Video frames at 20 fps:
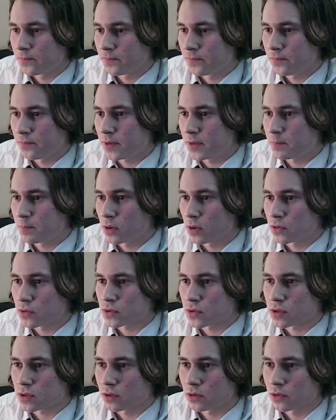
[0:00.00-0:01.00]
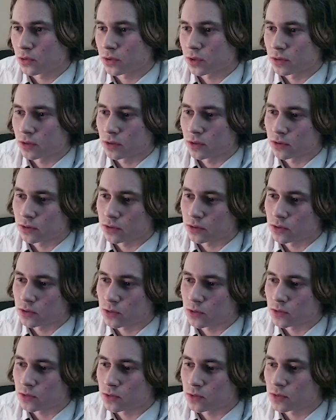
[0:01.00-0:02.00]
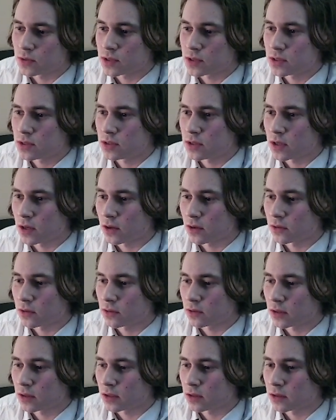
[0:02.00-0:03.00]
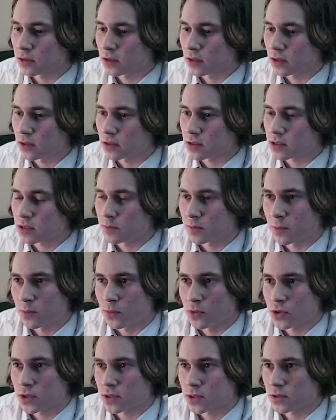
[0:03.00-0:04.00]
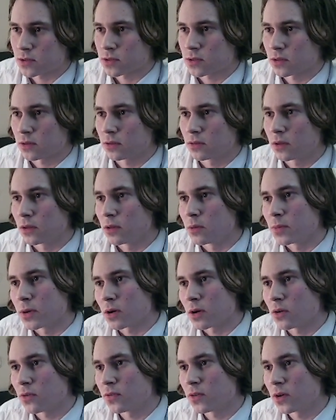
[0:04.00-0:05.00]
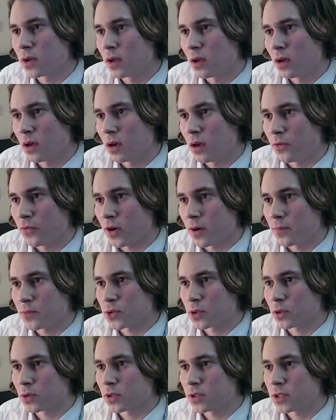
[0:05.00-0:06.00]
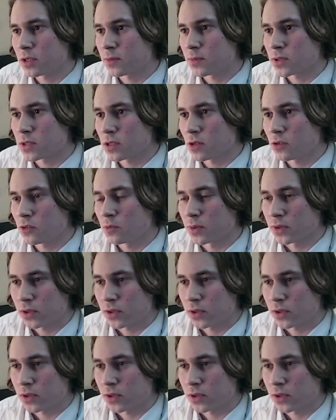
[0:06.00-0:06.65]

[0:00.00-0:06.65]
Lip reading: The pose looked a little too stale and some proportions a little bit off if I am to critique myself, but